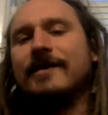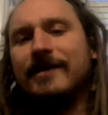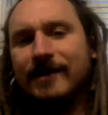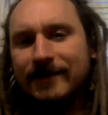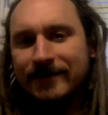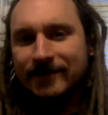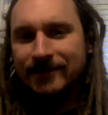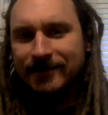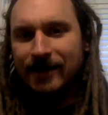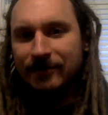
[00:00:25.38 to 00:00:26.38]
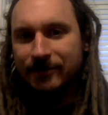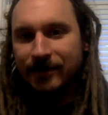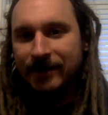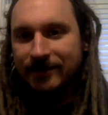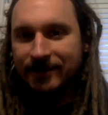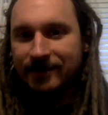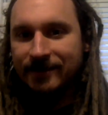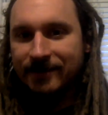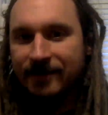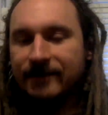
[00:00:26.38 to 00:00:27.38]
It's gonna sound
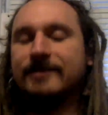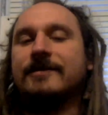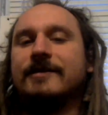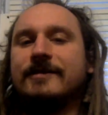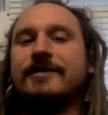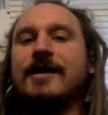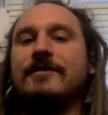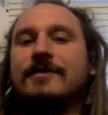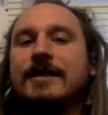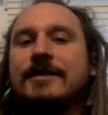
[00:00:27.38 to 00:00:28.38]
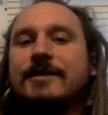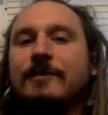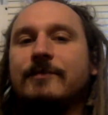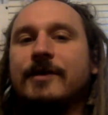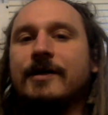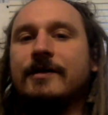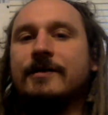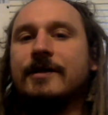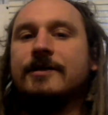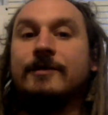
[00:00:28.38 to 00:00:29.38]
crazy, and it's gonna sound like something
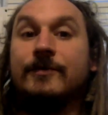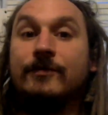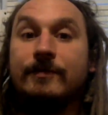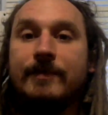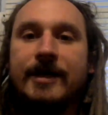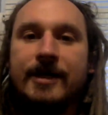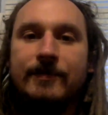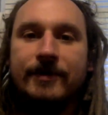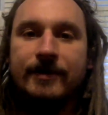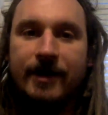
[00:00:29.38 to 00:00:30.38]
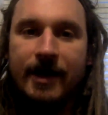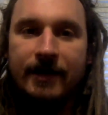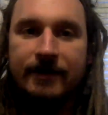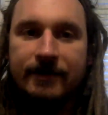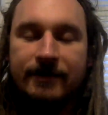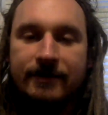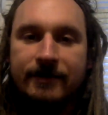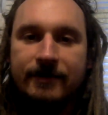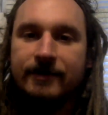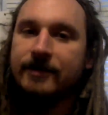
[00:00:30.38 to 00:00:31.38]
that someone would make up in their head,
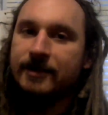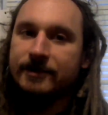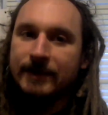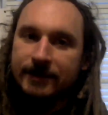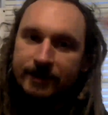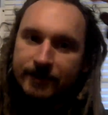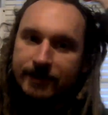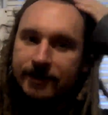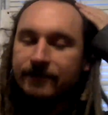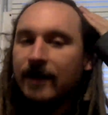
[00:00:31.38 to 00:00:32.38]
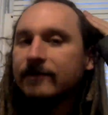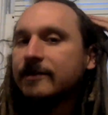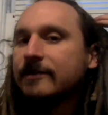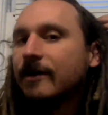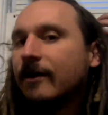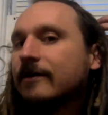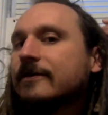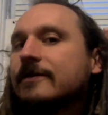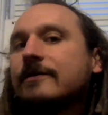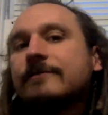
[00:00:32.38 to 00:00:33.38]
especially because of how it
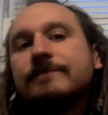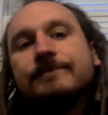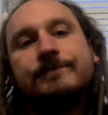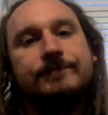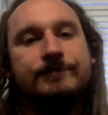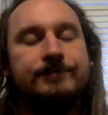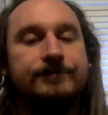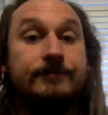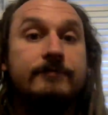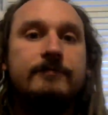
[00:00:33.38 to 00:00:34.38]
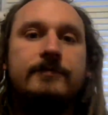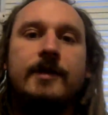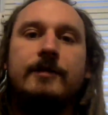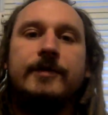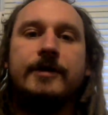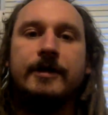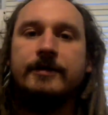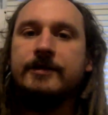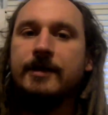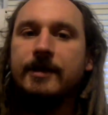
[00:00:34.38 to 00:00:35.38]
starts.
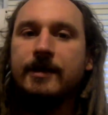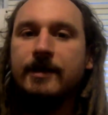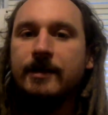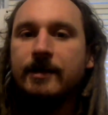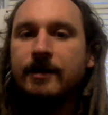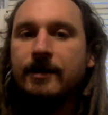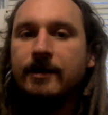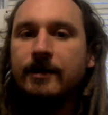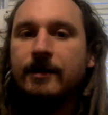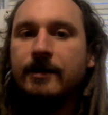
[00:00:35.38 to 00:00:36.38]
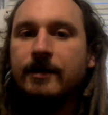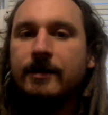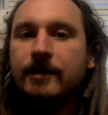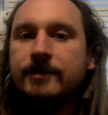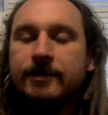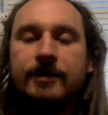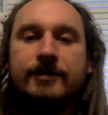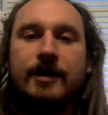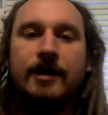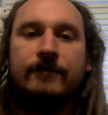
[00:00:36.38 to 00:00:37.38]
Because it
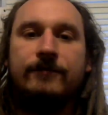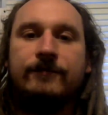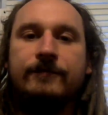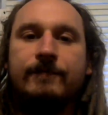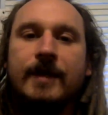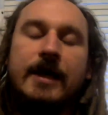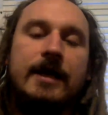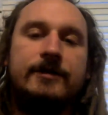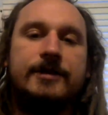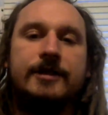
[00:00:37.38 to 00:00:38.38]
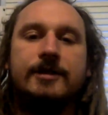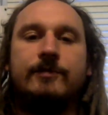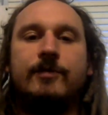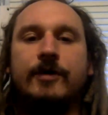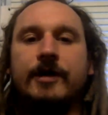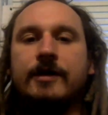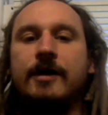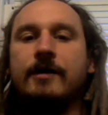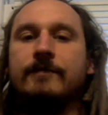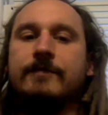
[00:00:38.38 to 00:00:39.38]
starts off, and I'll just get to the point.
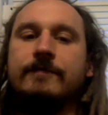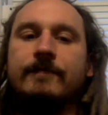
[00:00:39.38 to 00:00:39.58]
Um,